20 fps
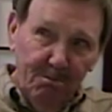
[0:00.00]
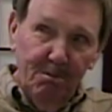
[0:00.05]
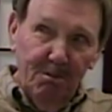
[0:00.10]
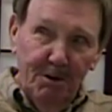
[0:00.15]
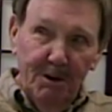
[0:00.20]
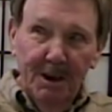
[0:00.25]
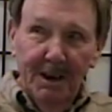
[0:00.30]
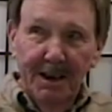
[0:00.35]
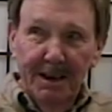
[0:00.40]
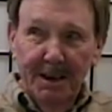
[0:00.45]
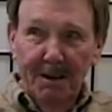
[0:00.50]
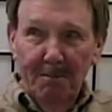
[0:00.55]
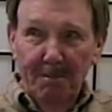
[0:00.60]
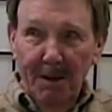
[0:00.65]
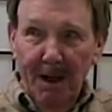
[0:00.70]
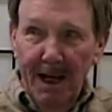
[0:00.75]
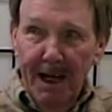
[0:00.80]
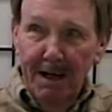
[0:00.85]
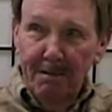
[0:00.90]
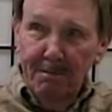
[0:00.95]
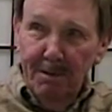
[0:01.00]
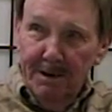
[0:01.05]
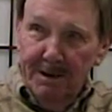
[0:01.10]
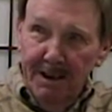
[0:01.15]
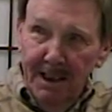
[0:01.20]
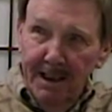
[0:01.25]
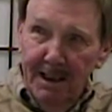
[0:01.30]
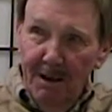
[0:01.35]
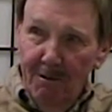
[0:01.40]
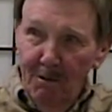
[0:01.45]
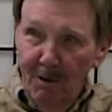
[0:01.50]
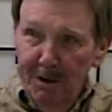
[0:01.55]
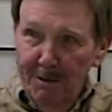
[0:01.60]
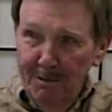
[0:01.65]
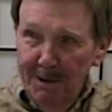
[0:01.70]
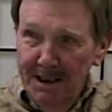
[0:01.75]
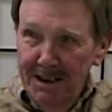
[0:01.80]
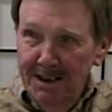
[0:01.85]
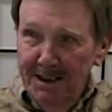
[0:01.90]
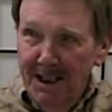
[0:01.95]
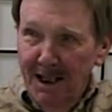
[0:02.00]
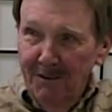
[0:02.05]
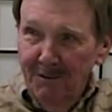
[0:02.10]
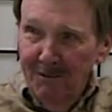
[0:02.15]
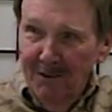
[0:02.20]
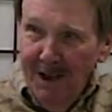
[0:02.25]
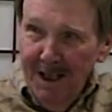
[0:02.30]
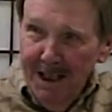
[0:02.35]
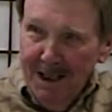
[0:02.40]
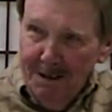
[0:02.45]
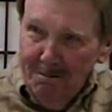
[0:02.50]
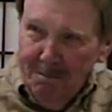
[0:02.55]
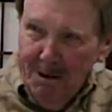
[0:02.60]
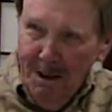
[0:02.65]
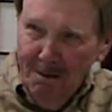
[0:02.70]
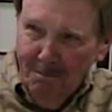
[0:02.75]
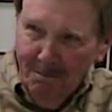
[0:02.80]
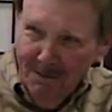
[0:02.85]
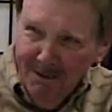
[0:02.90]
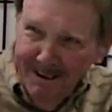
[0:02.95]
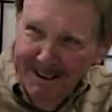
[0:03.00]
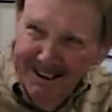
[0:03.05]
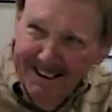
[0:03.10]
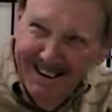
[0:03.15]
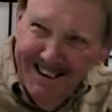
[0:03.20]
good on the bag, but then they wanted me to start fighting people.